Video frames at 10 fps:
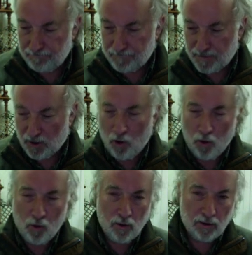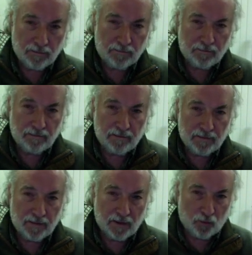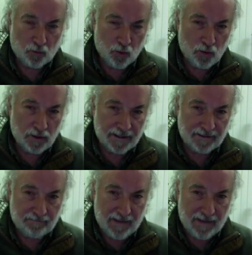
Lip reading: the whole ruling